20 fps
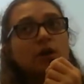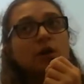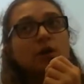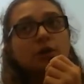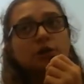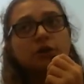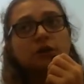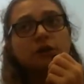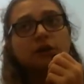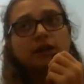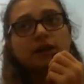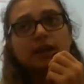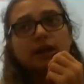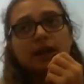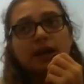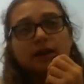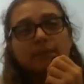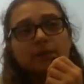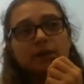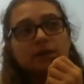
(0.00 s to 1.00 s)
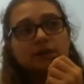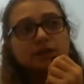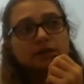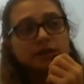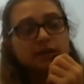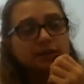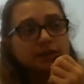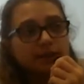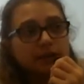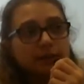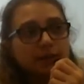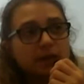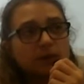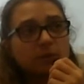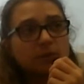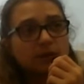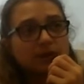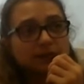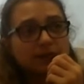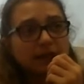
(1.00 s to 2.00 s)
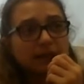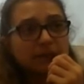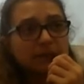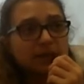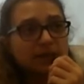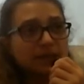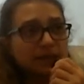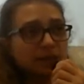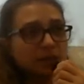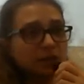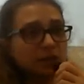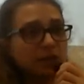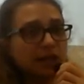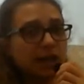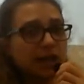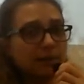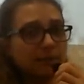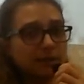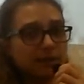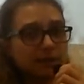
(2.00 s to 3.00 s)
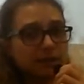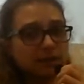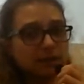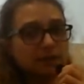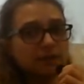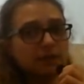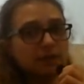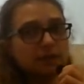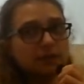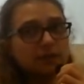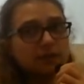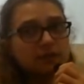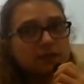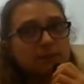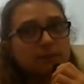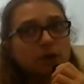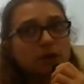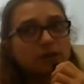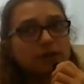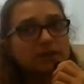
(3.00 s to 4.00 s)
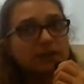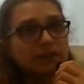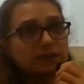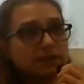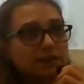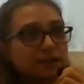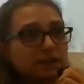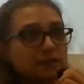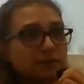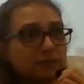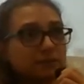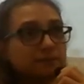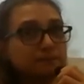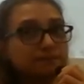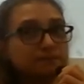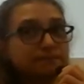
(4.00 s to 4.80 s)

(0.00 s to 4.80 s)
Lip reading: Churning happens in the stomach, while segmentation happens in the small intestine.